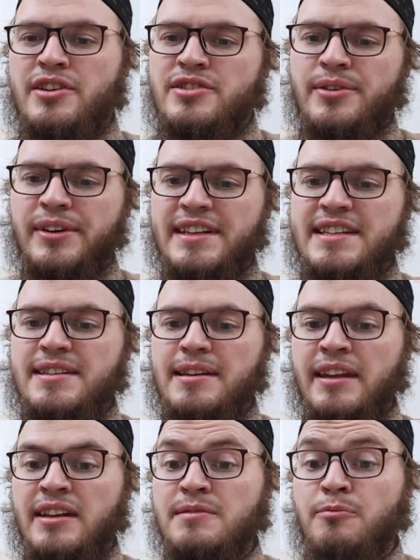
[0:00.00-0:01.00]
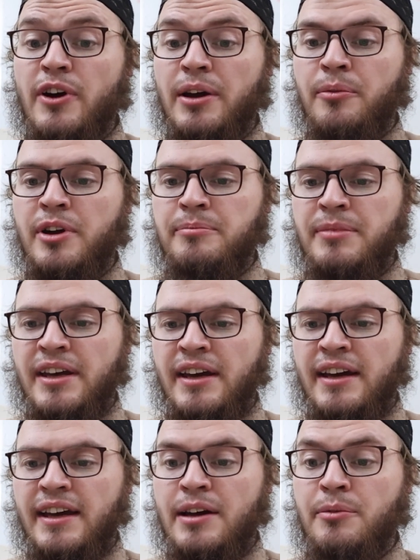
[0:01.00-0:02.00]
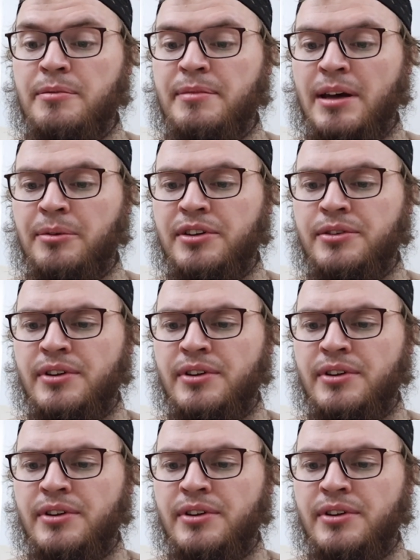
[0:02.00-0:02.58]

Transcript: So in this point, he wouldn't be able to do